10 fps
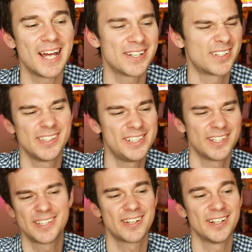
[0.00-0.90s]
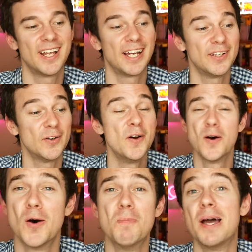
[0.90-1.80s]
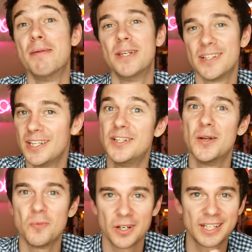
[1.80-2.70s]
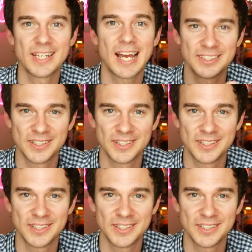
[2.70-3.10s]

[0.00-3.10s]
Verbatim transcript: that's because he just doesn't like it or maybe he didn't want to catch